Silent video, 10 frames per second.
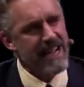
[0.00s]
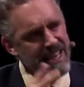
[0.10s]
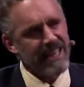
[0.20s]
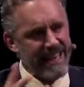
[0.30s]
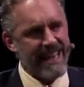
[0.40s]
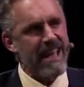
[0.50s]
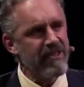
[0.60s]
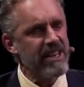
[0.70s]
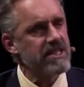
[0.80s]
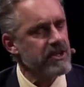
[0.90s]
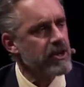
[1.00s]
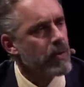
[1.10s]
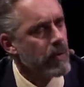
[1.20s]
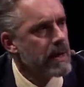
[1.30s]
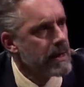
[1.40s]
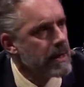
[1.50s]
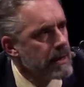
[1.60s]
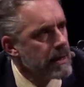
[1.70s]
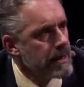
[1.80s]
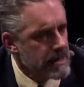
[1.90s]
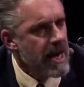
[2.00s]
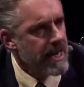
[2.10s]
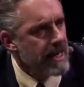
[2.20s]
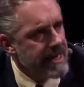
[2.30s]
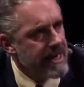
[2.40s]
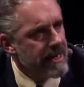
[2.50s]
kind of like evidence, you know. It's kind of like